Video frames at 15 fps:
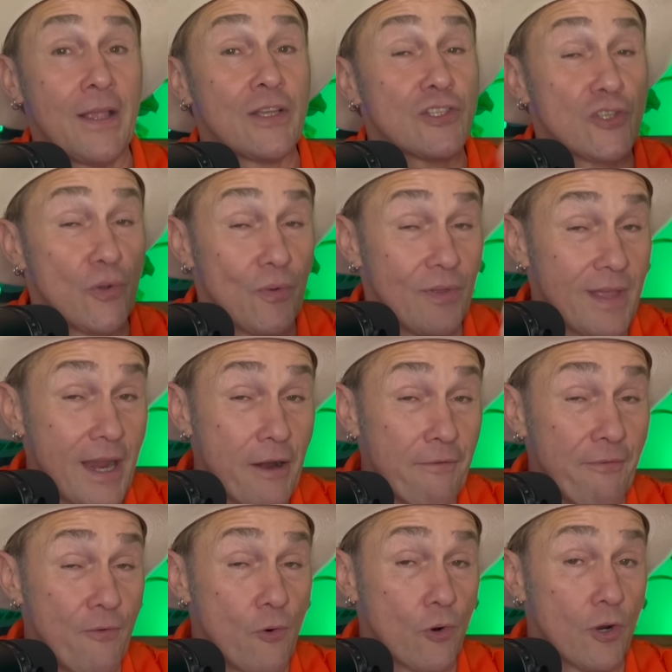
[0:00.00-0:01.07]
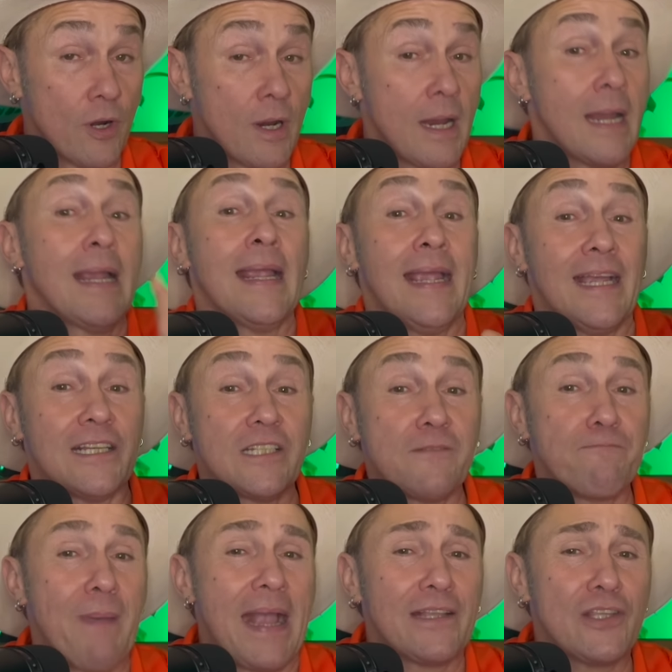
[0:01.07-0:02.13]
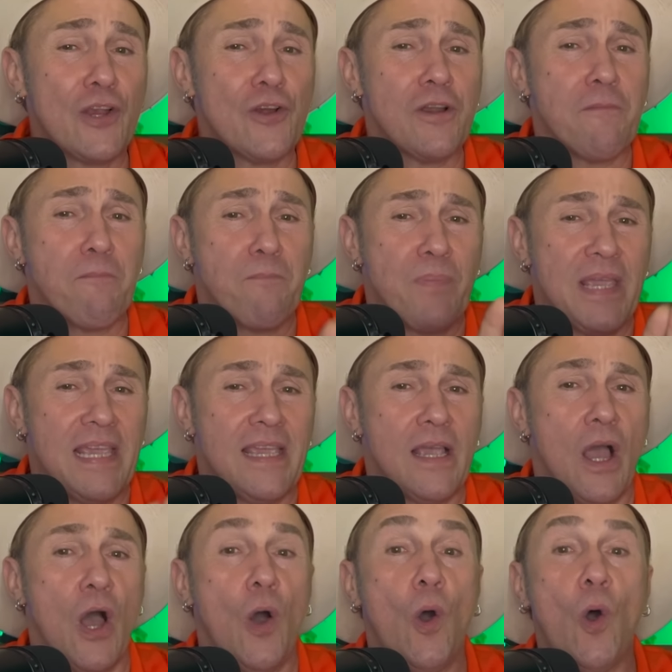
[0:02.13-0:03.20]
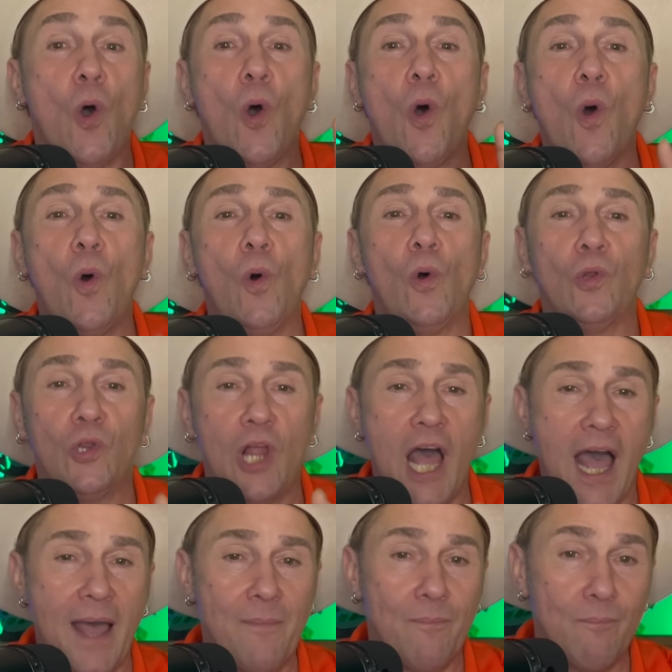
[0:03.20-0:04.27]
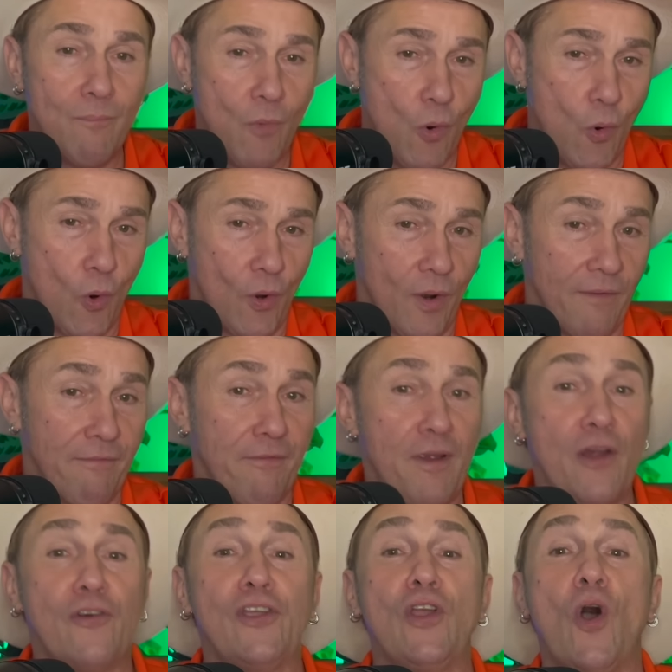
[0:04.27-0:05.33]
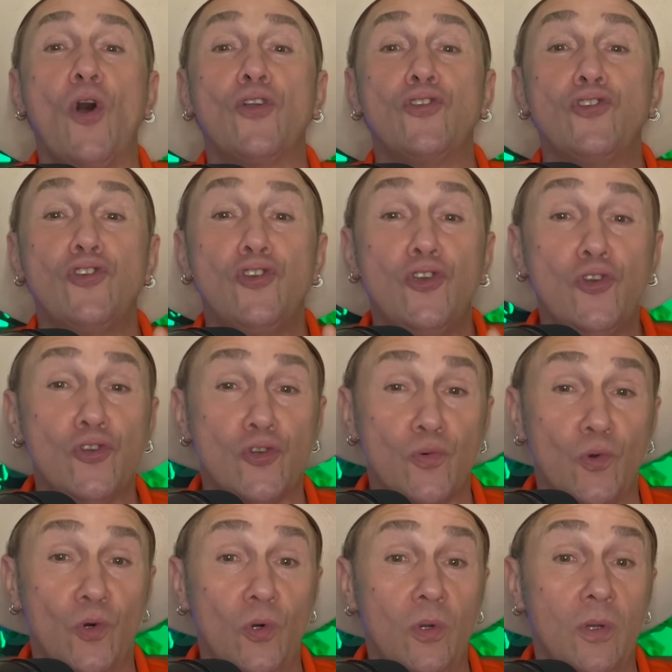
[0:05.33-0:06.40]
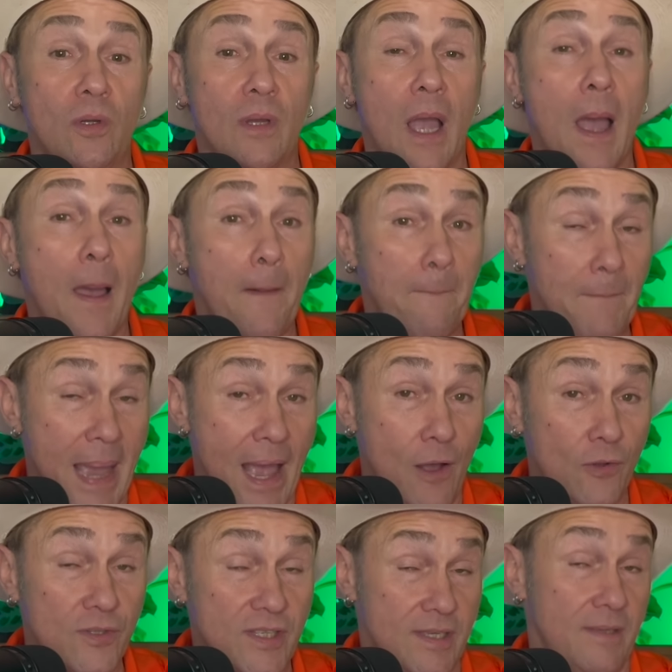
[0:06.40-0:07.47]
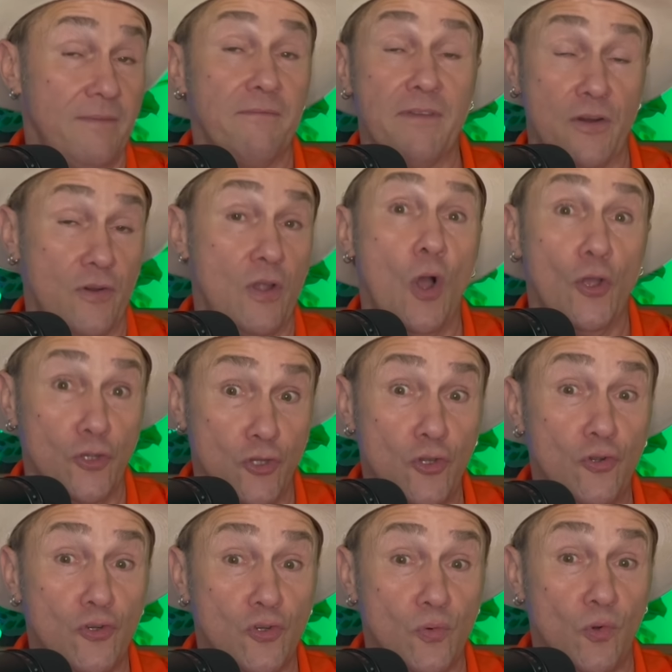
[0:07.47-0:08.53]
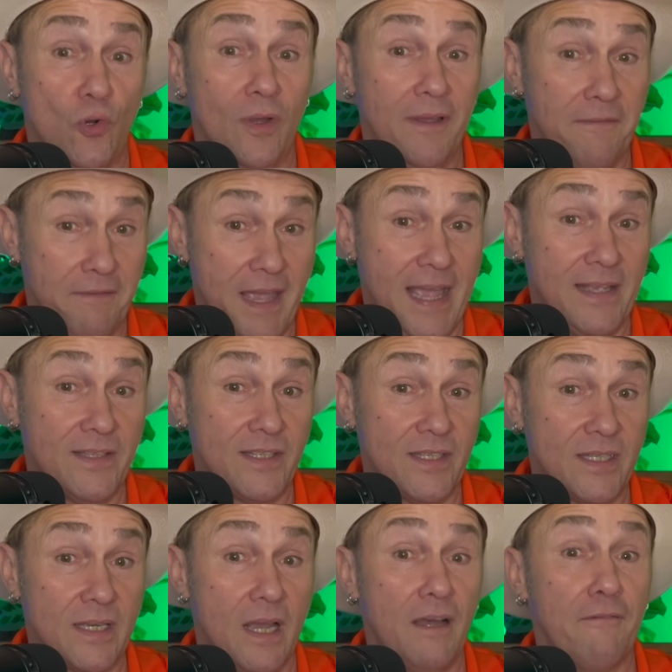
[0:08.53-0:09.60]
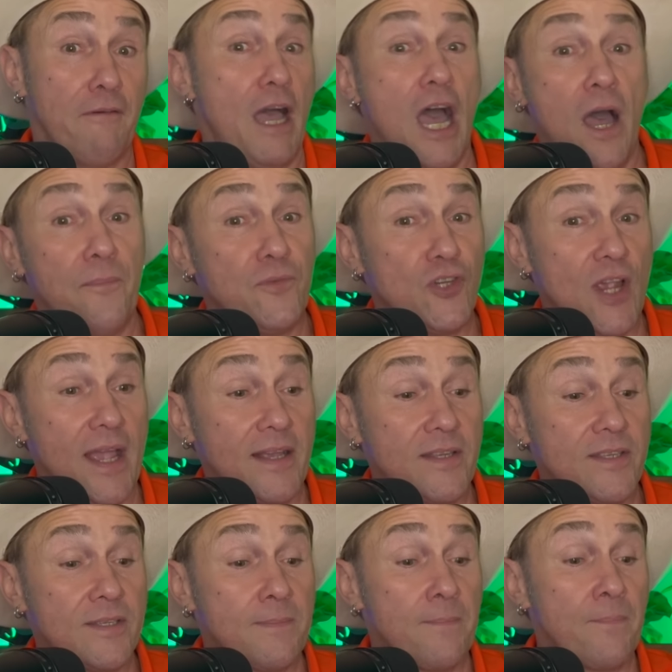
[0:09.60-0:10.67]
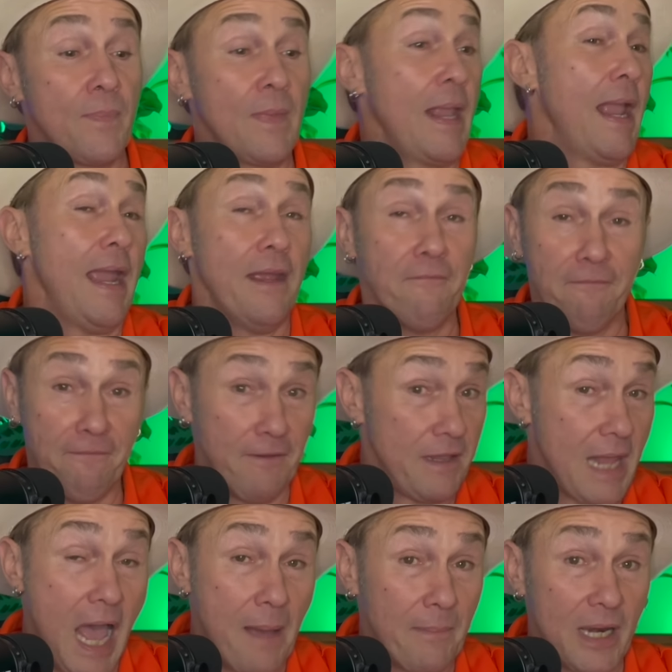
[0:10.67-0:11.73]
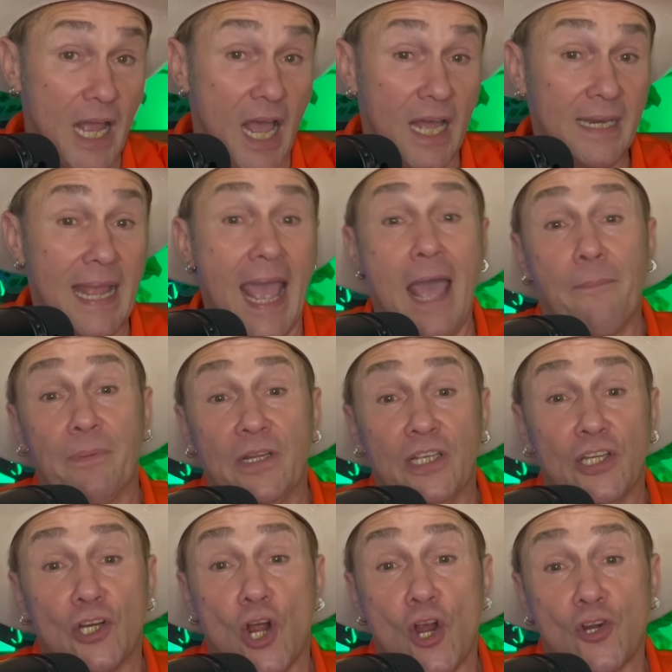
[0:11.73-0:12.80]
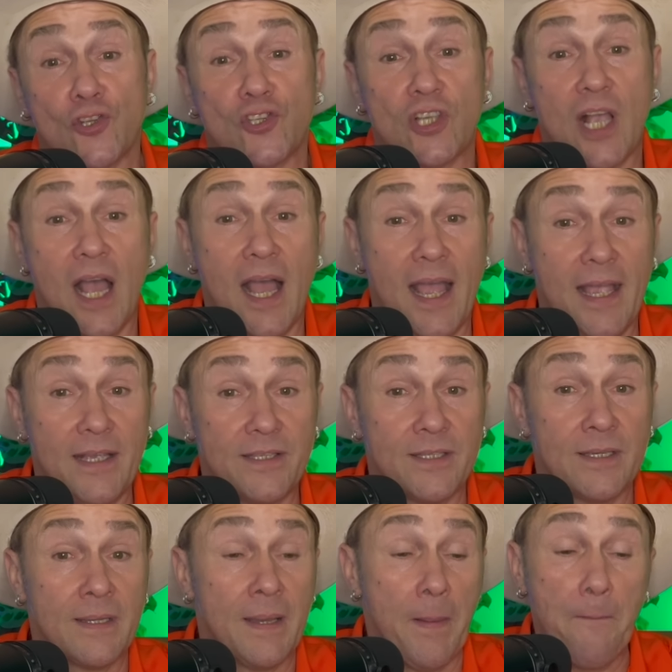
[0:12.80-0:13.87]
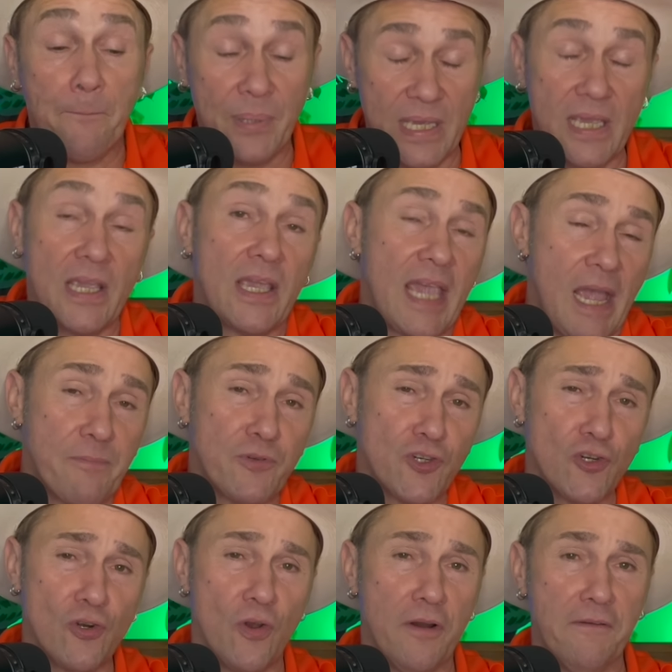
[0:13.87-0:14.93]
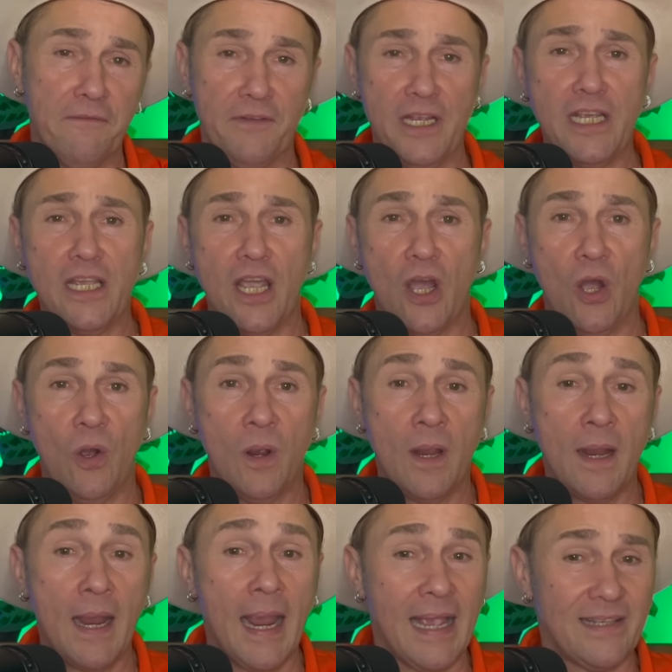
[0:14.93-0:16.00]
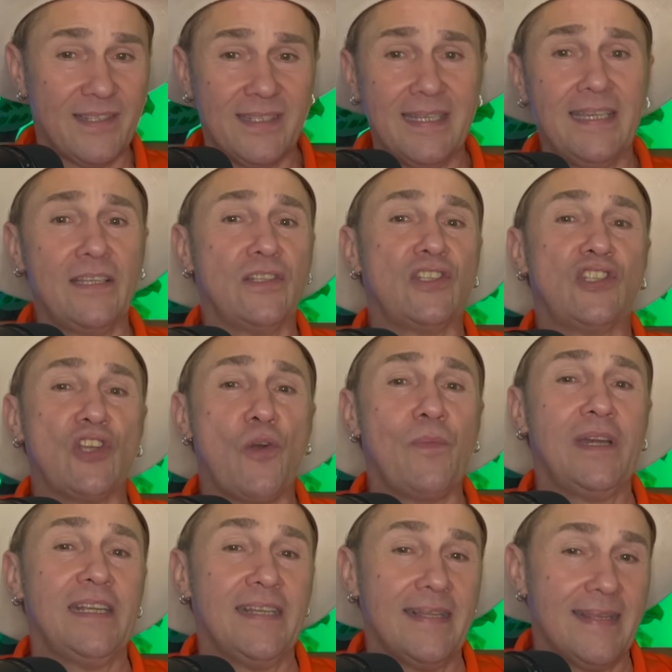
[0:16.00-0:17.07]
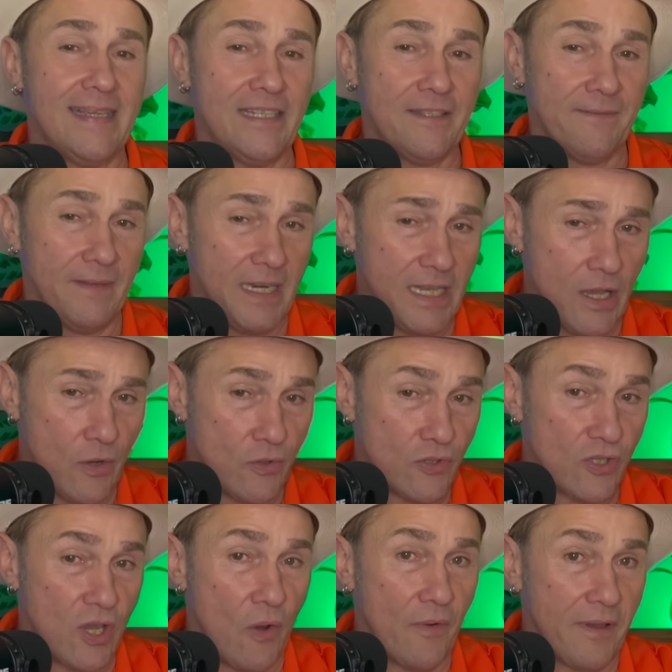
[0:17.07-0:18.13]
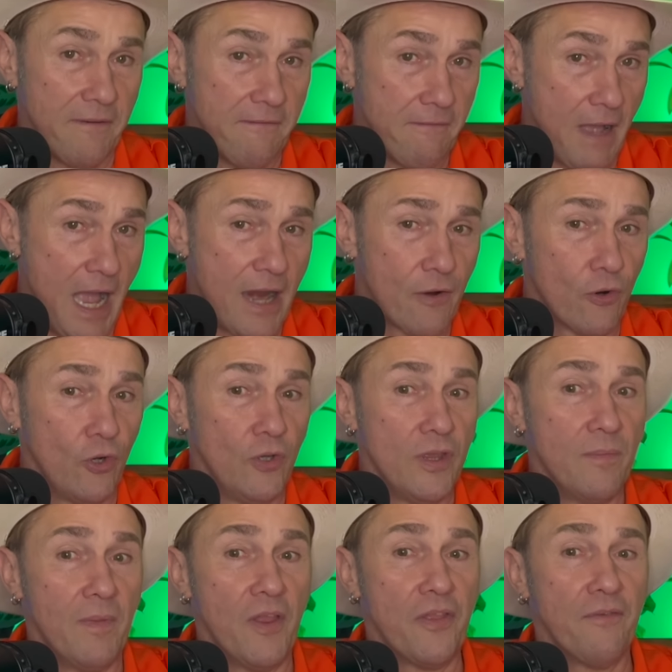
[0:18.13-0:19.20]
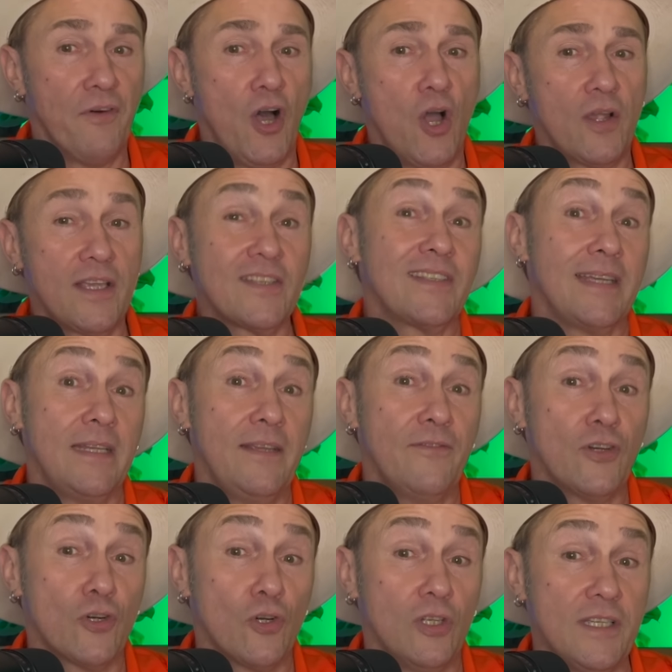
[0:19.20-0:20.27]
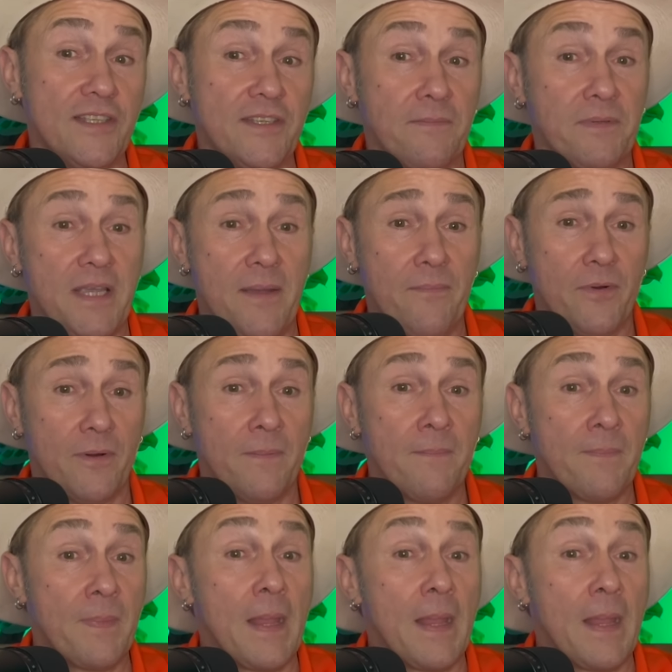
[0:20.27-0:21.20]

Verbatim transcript: So therefore, expect there to be a whole lot more very unusual amounts and very unusual events of objects and phenomenon happening in our skies. Being captured on video and seeing so many of these videos going viral in the month of August and even early September.